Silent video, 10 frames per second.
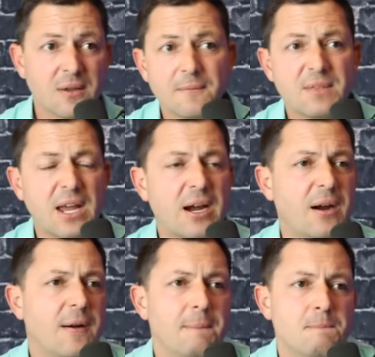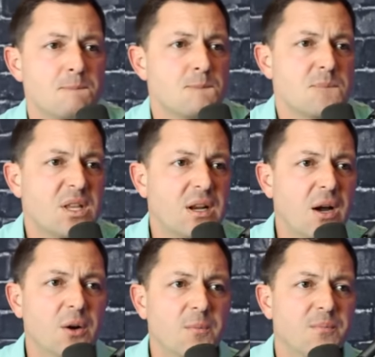They're, you
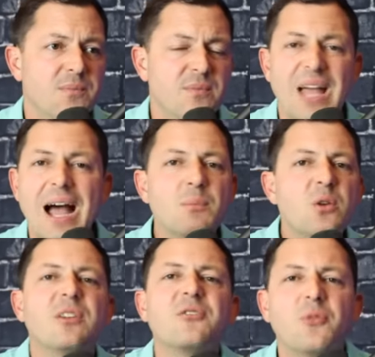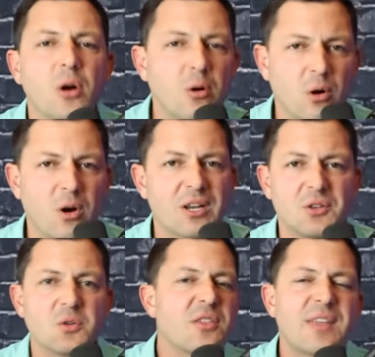know, not moving forward and
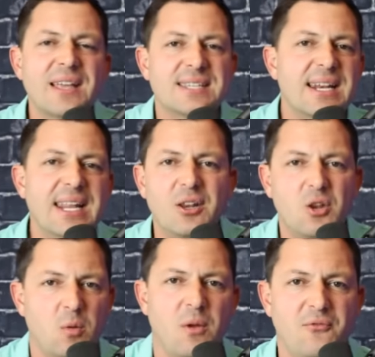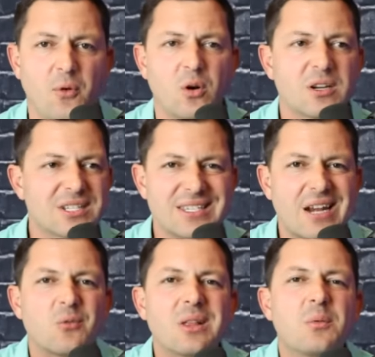doing the things they need to do to move forwards because they
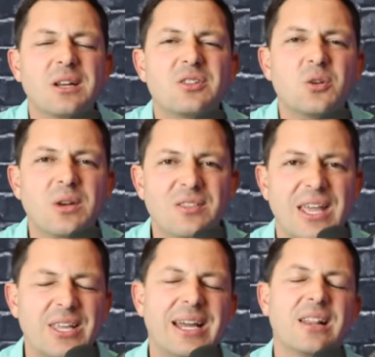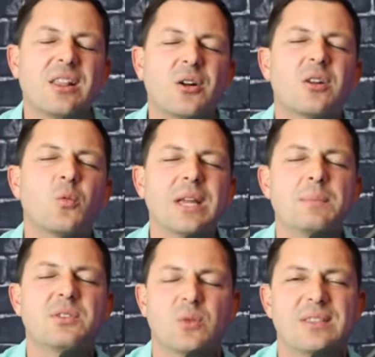don't really want to do anything. You got to learn to read
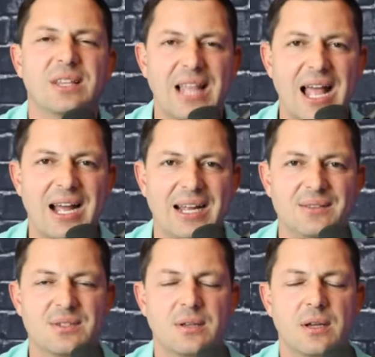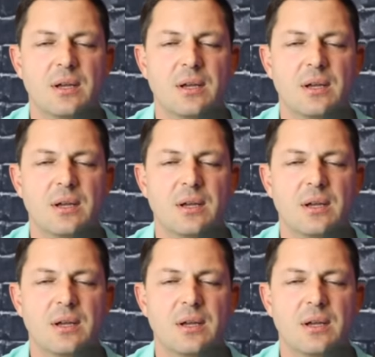between the lines.